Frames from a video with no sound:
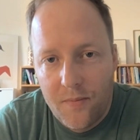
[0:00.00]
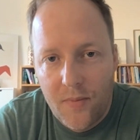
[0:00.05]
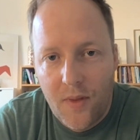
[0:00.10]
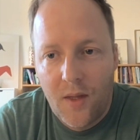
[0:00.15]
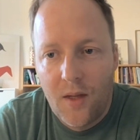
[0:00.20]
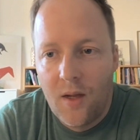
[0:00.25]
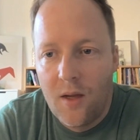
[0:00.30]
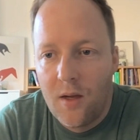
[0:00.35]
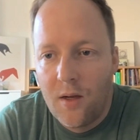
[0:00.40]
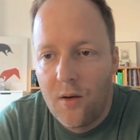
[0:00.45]

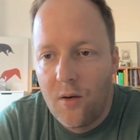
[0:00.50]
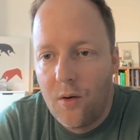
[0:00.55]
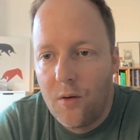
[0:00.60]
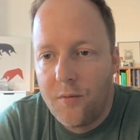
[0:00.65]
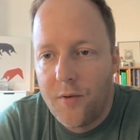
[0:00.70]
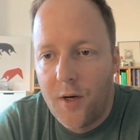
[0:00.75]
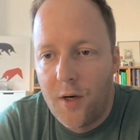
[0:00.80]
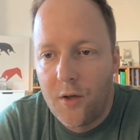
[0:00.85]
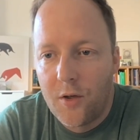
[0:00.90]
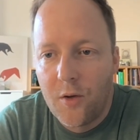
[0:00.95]

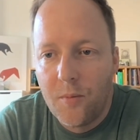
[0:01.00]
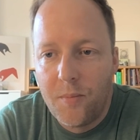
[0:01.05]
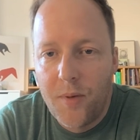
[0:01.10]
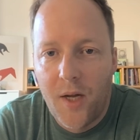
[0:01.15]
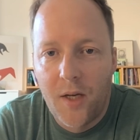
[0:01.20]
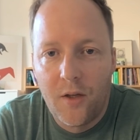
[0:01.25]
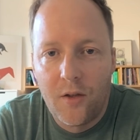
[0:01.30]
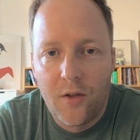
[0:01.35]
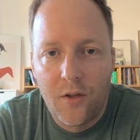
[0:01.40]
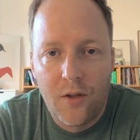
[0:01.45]
of our
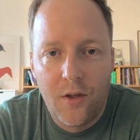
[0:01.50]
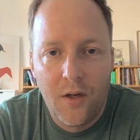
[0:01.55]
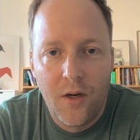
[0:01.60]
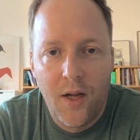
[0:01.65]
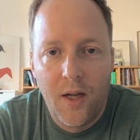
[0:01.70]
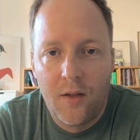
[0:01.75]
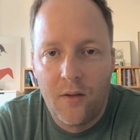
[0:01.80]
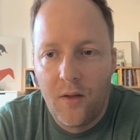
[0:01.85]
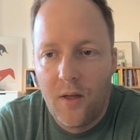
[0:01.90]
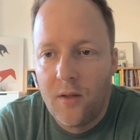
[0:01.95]
competitor.
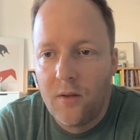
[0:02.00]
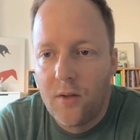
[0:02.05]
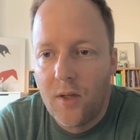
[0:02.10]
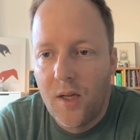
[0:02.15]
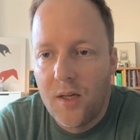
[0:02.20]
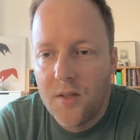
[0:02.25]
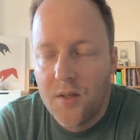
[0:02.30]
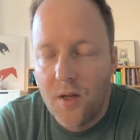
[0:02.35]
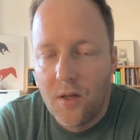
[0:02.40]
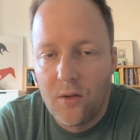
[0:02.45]
And
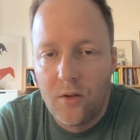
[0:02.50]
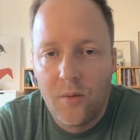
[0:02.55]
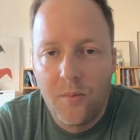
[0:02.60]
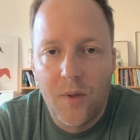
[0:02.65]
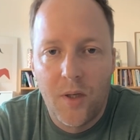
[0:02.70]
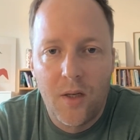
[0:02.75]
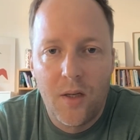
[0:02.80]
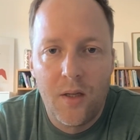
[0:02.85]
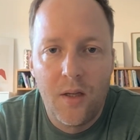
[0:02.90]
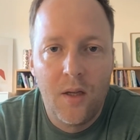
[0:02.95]
that is
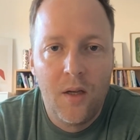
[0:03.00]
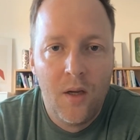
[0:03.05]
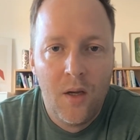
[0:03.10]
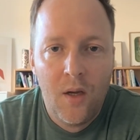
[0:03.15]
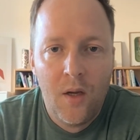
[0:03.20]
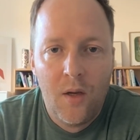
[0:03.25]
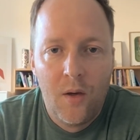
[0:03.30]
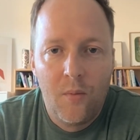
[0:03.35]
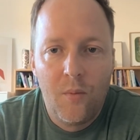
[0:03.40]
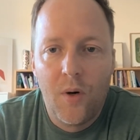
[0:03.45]
ultimately
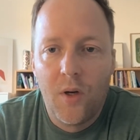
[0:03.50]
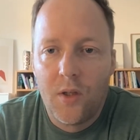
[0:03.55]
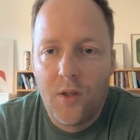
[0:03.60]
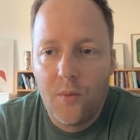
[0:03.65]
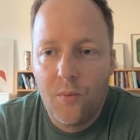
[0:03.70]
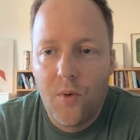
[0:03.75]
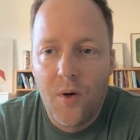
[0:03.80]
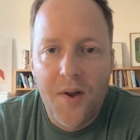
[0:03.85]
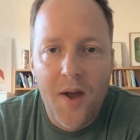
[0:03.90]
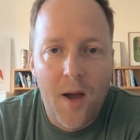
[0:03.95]

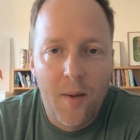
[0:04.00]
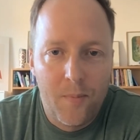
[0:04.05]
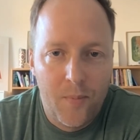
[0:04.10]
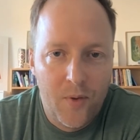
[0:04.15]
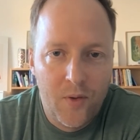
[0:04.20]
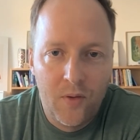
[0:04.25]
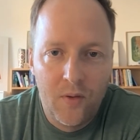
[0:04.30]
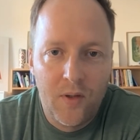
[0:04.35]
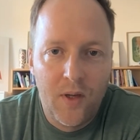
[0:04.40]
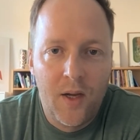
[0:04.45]
what
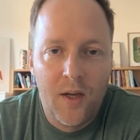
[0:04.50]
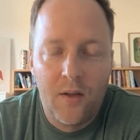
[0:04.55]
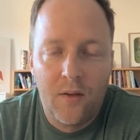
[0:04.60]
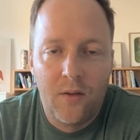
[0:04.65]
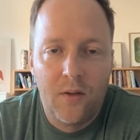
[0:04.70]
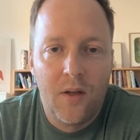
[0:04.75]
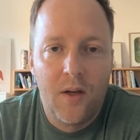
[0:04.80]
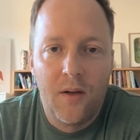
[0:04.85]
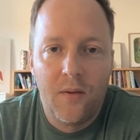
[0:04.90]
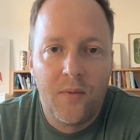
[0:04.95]
happened.
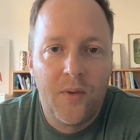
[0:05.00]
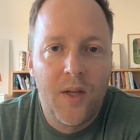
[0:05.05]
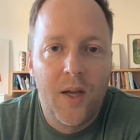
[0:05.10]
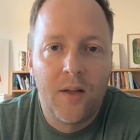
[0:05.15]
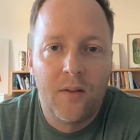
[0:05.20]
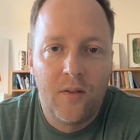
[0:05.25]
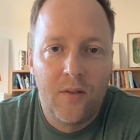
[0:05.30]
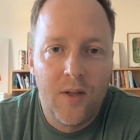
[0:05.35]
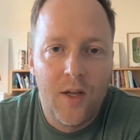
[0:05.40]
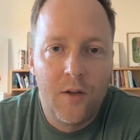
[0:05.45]
And
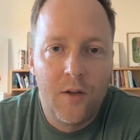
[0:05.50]
that then